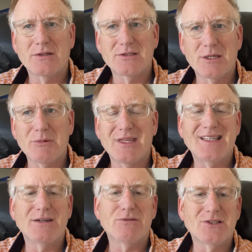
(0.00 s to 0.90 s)
some of the
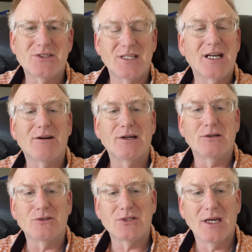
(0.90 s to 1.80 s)
different
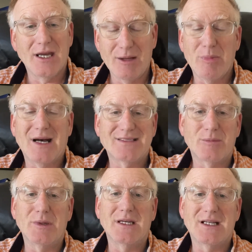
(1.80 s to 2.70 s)
scenarios and
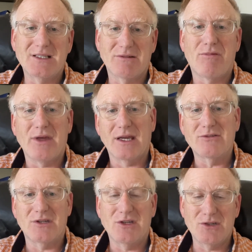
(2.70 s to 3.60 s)
possibilities of things
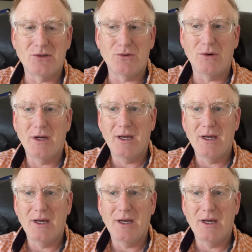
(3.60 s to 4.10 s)
to do